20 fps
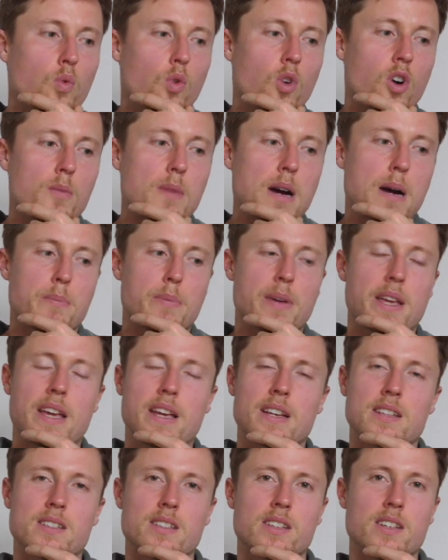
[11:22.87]
warm-up
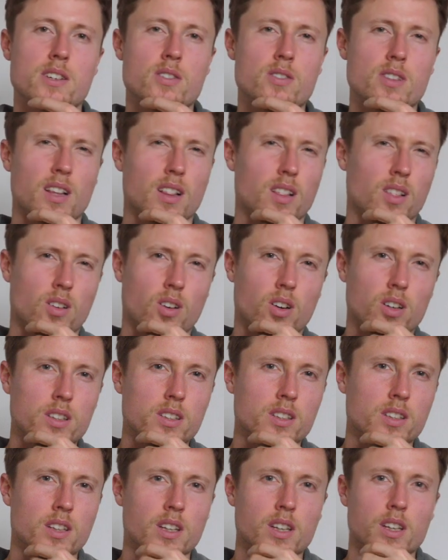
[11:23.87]
hangs here a
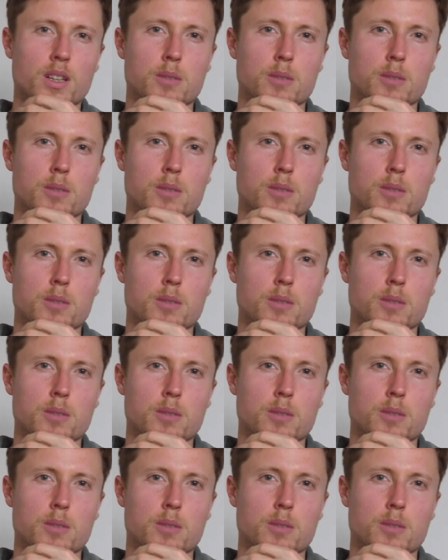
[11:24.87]
lot,